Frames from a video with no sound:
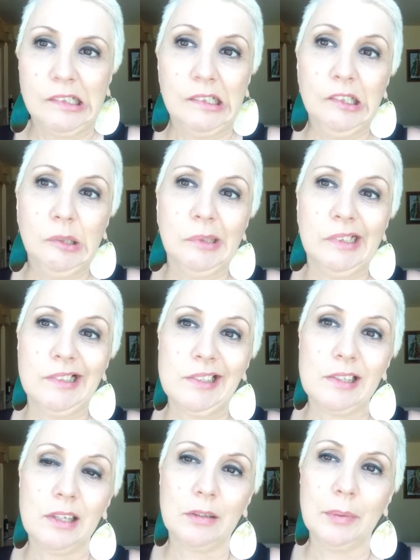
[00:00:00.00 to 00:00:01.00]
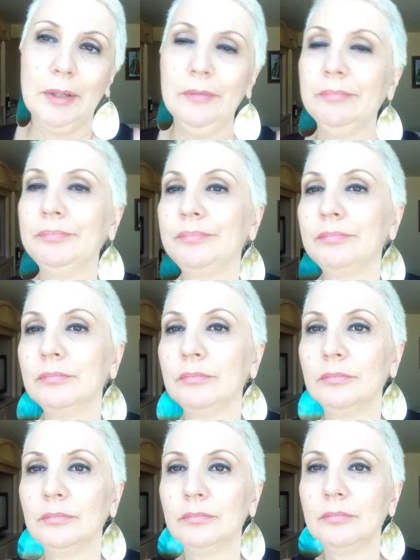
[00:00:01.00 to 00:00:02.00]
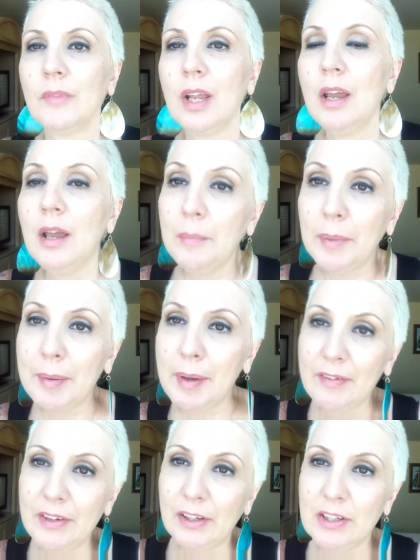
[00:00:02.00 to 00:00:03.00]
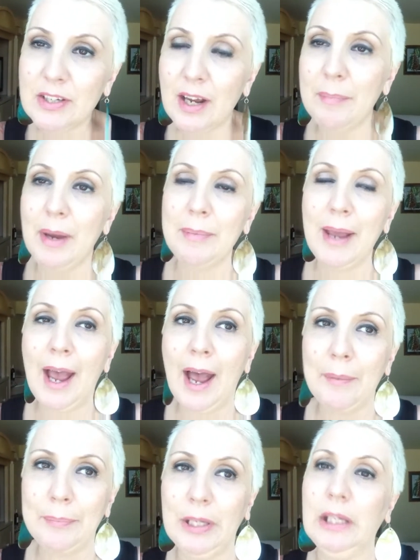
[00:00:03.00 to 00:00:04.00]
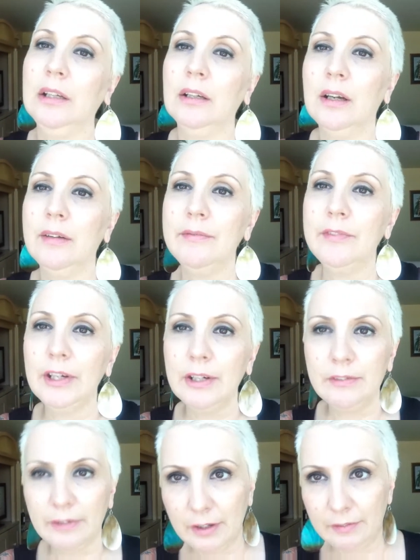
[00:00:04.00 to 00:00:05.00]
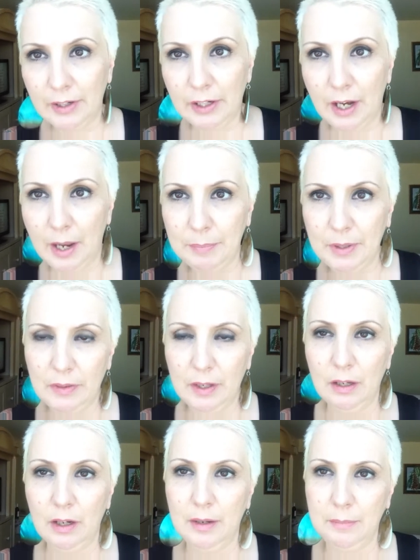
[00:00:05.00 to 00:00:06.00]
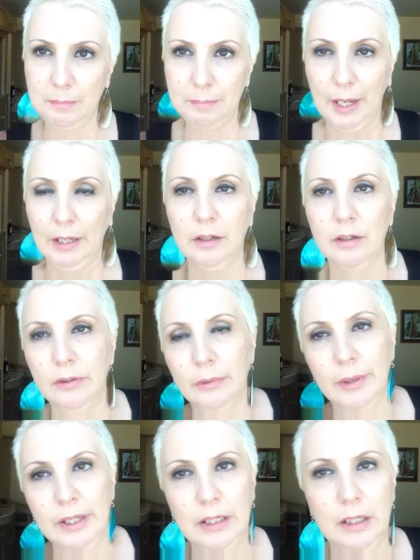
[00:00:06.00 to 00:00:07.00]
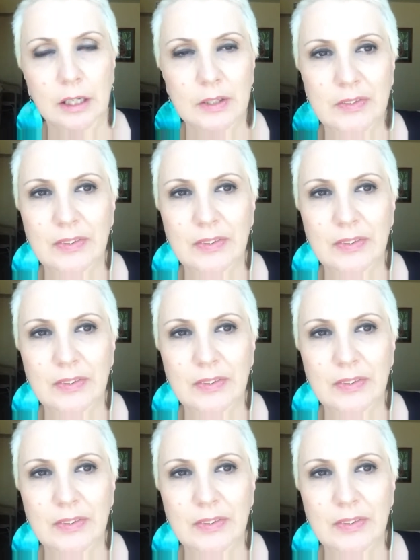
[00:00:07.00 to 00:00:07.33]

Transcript: I don't know what else to talk about. But I'm having a good time. I'm happy. I'm very, very, very happy that I'm back here in Hawaii.